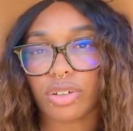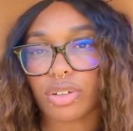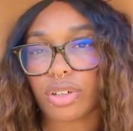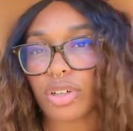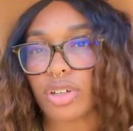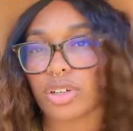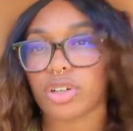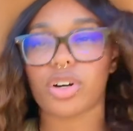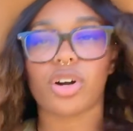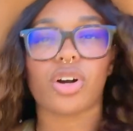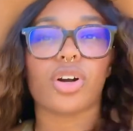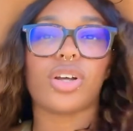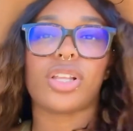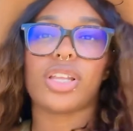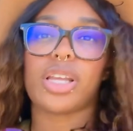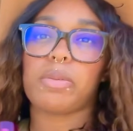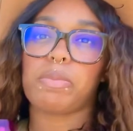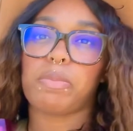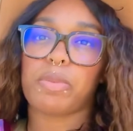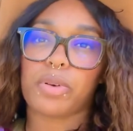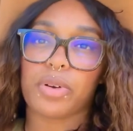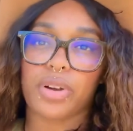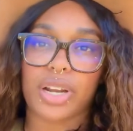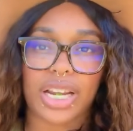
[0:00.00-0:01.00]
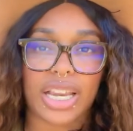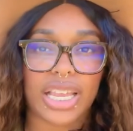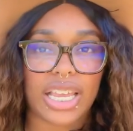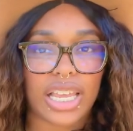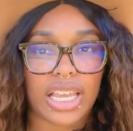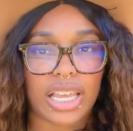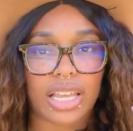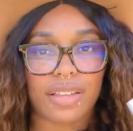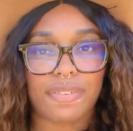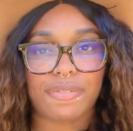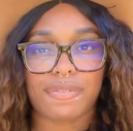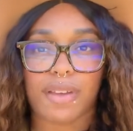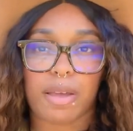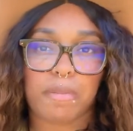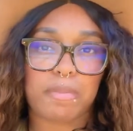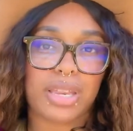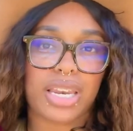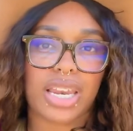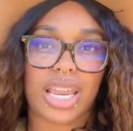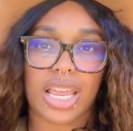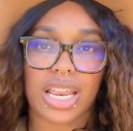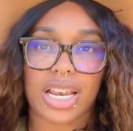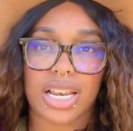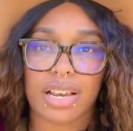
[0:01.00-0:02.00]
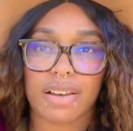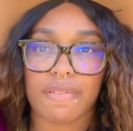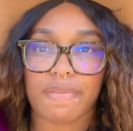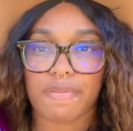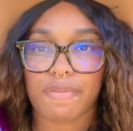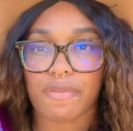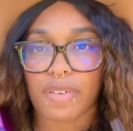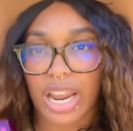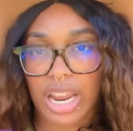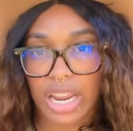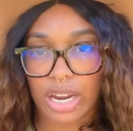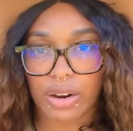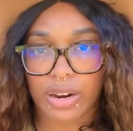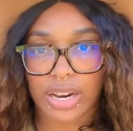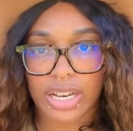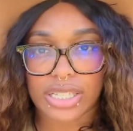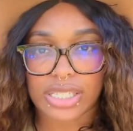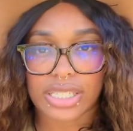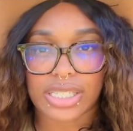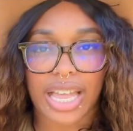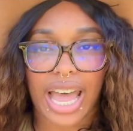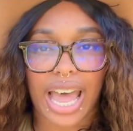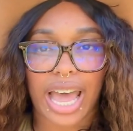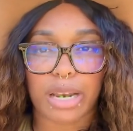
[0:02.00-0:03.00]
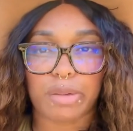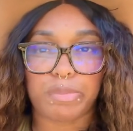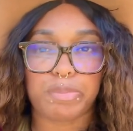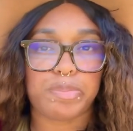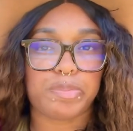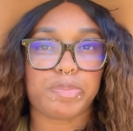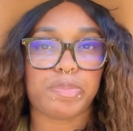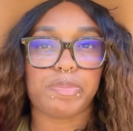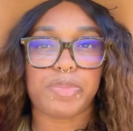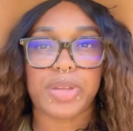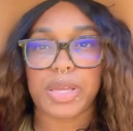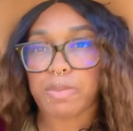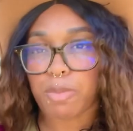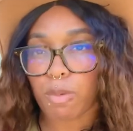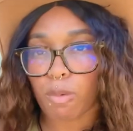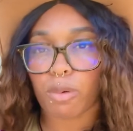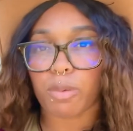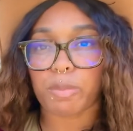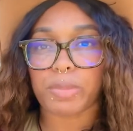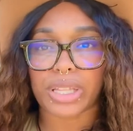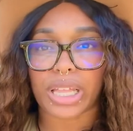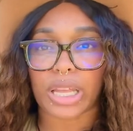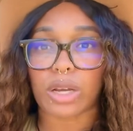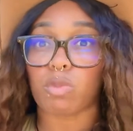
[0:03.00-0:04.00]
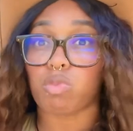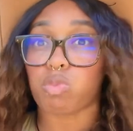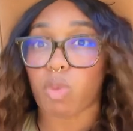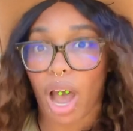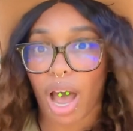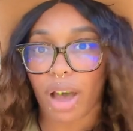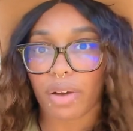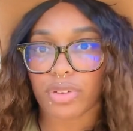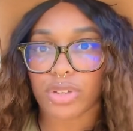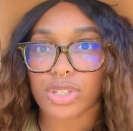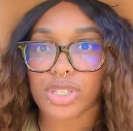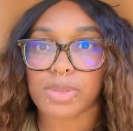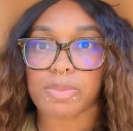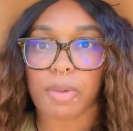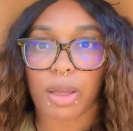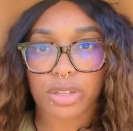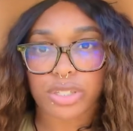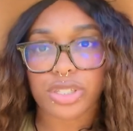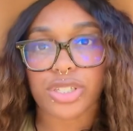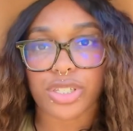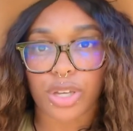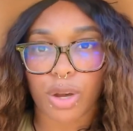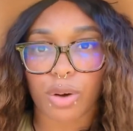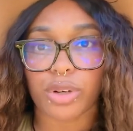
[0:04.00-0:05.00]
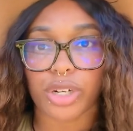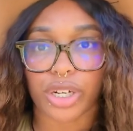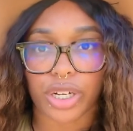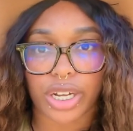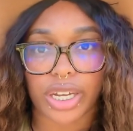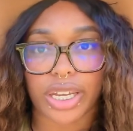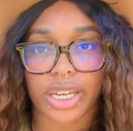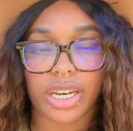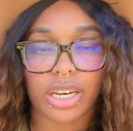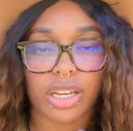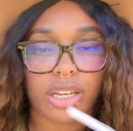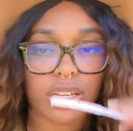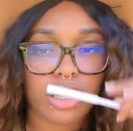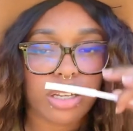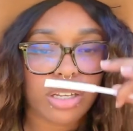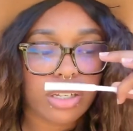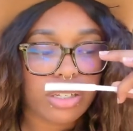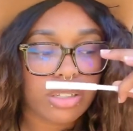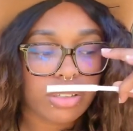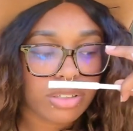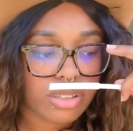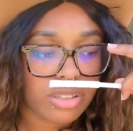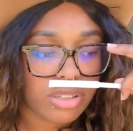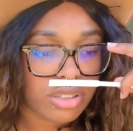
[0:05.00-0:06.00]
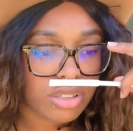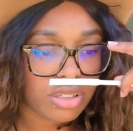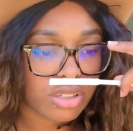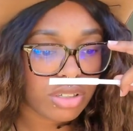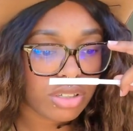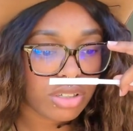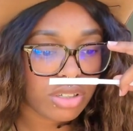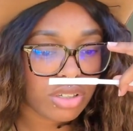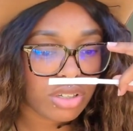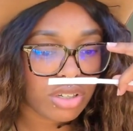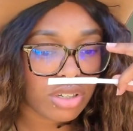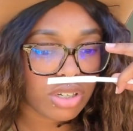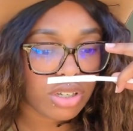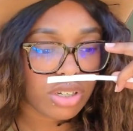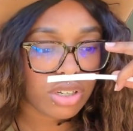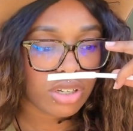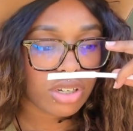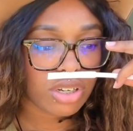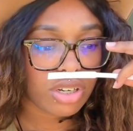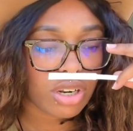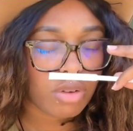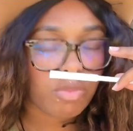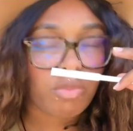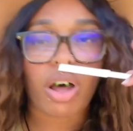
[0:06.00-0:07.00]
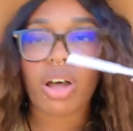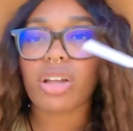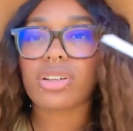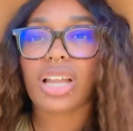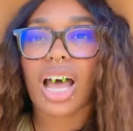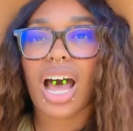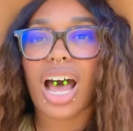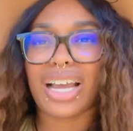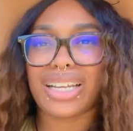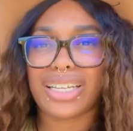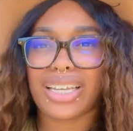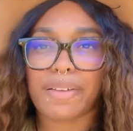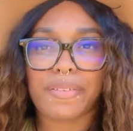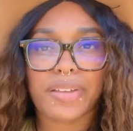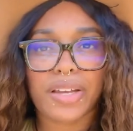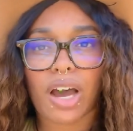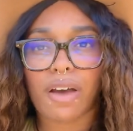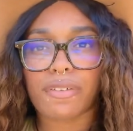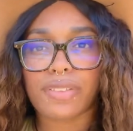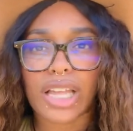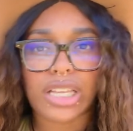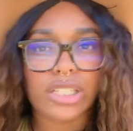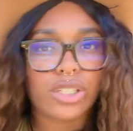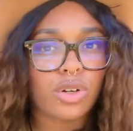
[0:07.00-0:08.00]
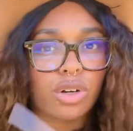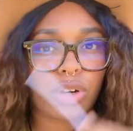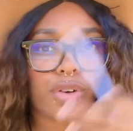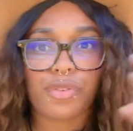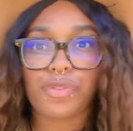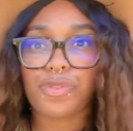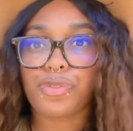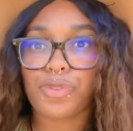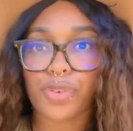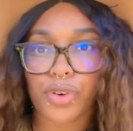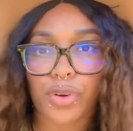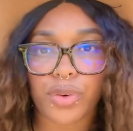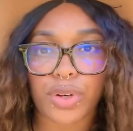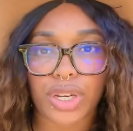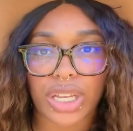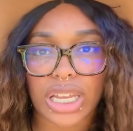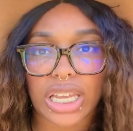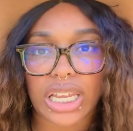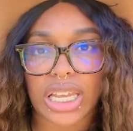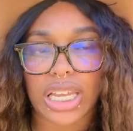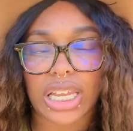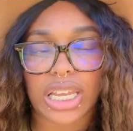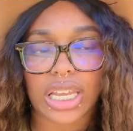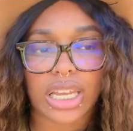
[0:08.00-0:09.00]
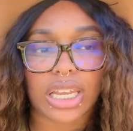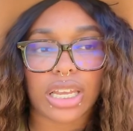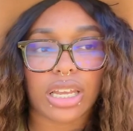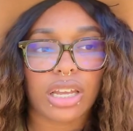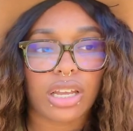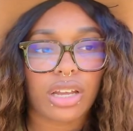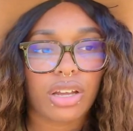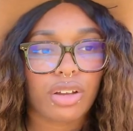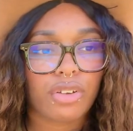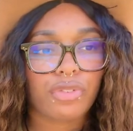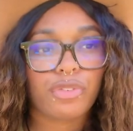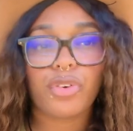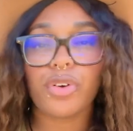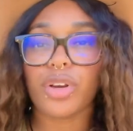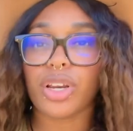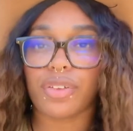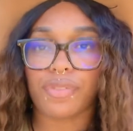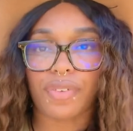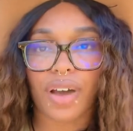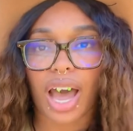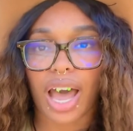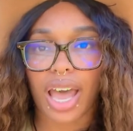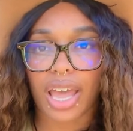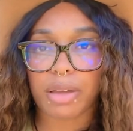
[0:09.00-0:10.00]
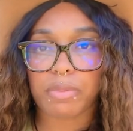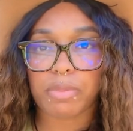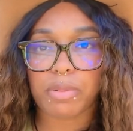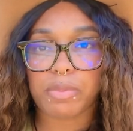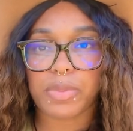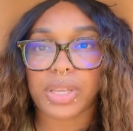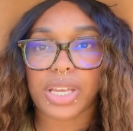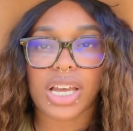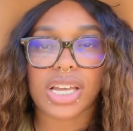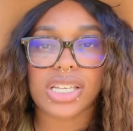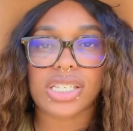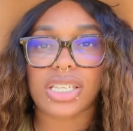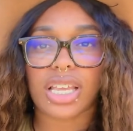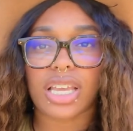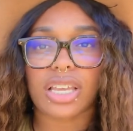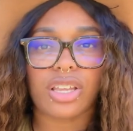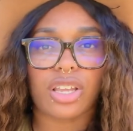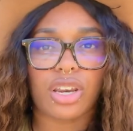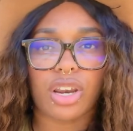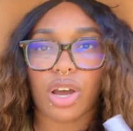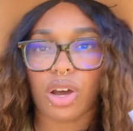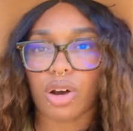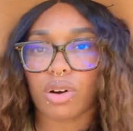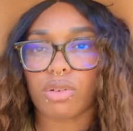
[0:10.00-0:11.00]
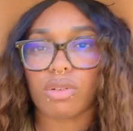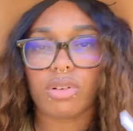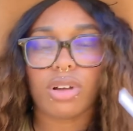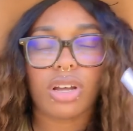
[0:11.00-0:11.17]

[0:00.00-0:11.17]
girly, pretty, feminine fragrance that people will be like, wow, you smell so good, while not giving off that sort of fruity vibe. Because, you know,